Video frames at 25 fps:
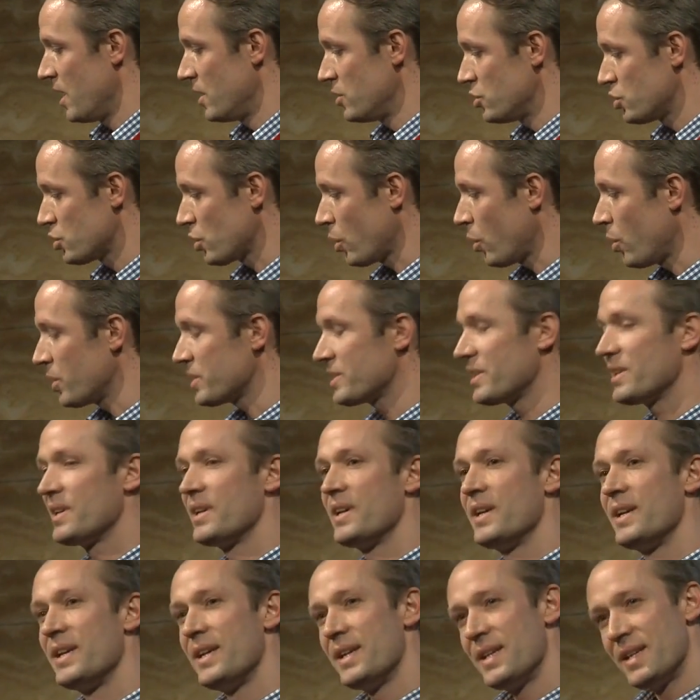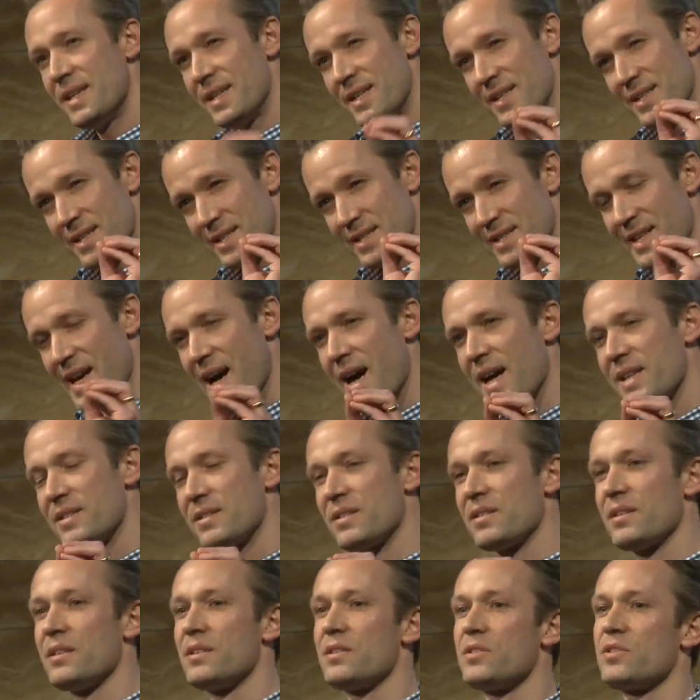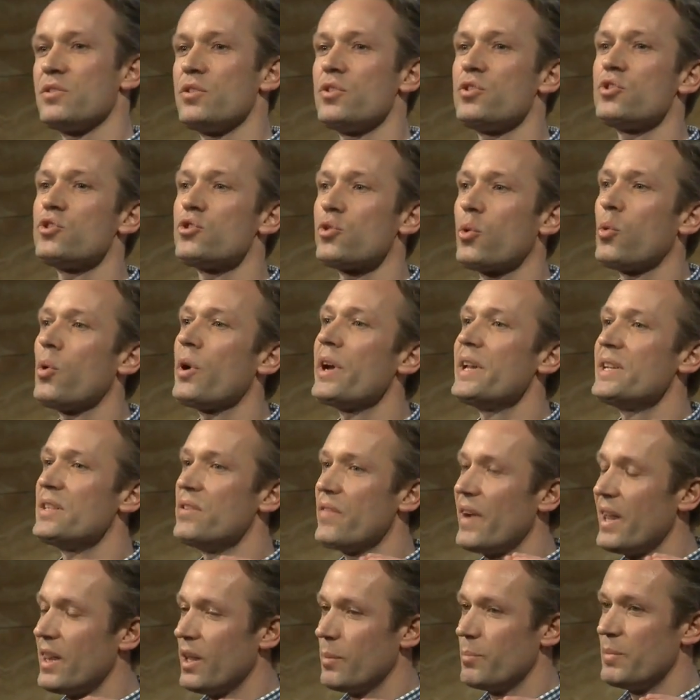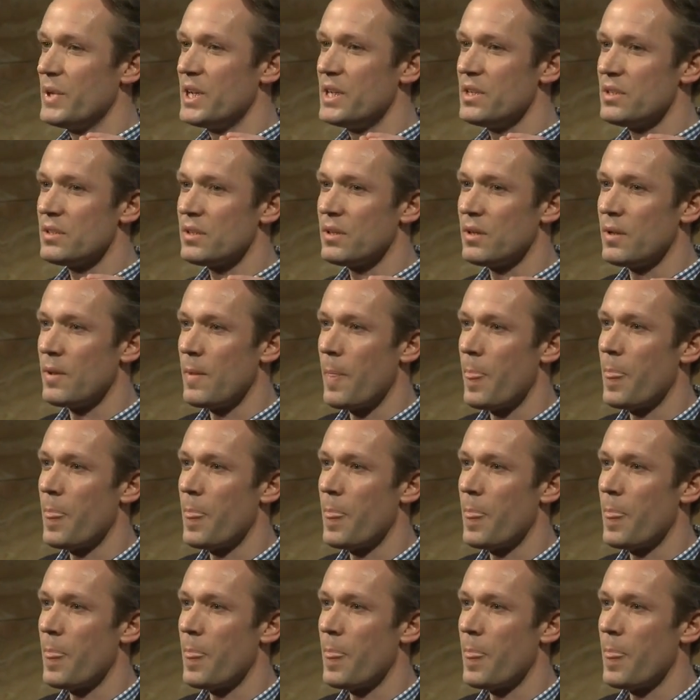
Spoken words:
In short, disasters destroy development,